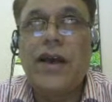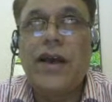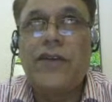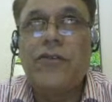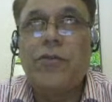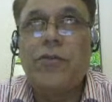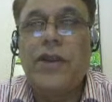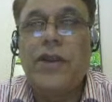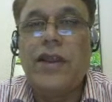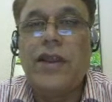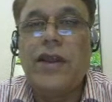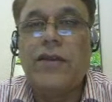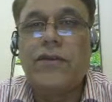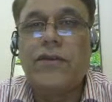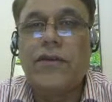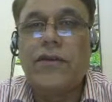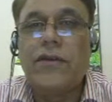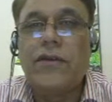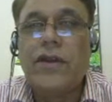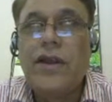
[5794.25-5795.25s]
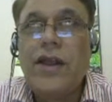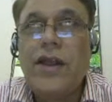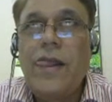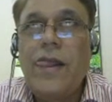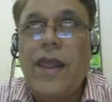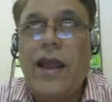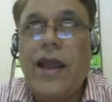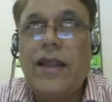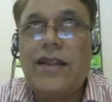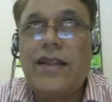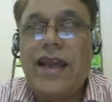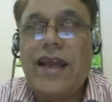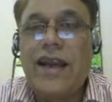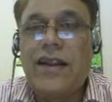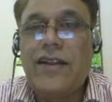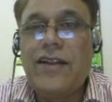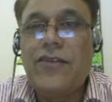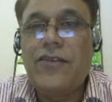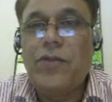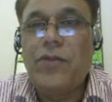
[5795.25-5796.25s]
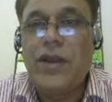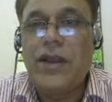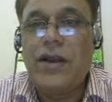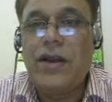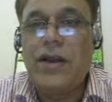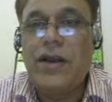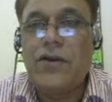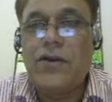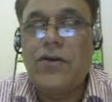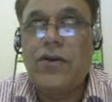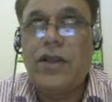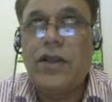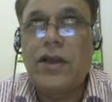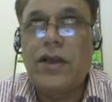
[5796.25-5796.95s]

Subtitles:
experiences, and that is being controlled.